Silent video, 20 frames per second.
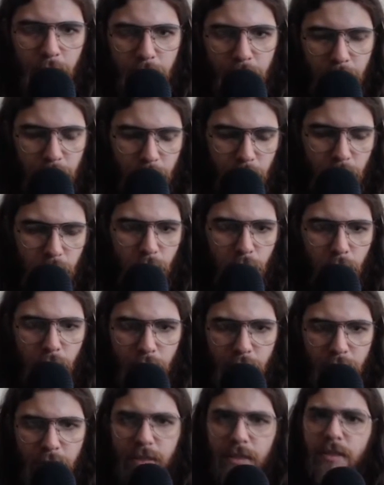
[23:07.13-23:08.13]
So
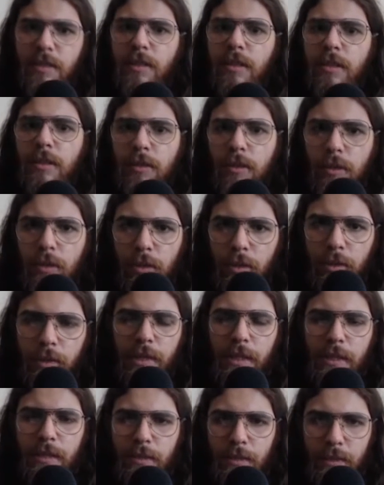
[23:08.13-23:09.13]
he's still
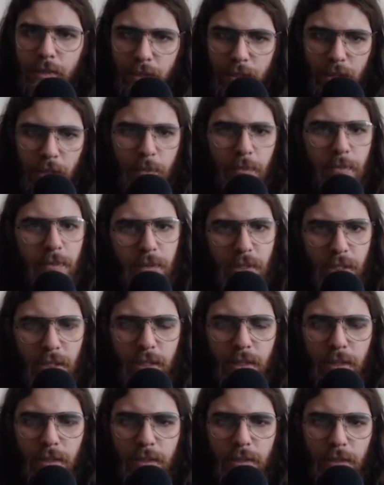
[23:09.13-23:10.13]
learning some
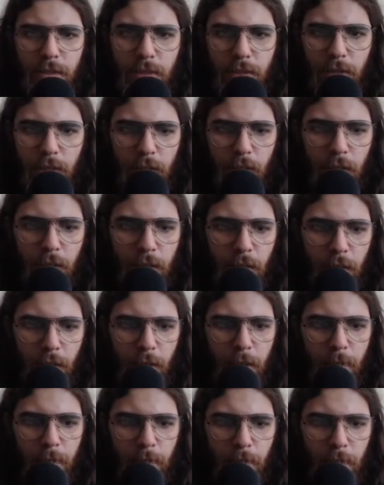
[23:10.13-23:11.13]
things
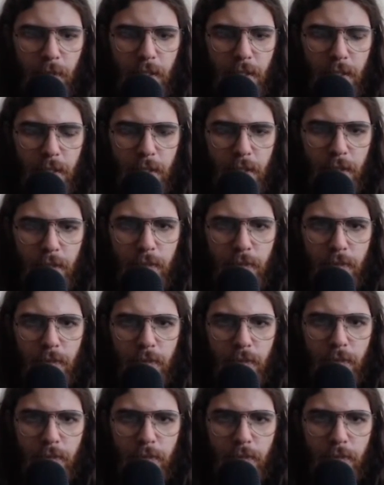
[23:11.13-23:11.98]
and making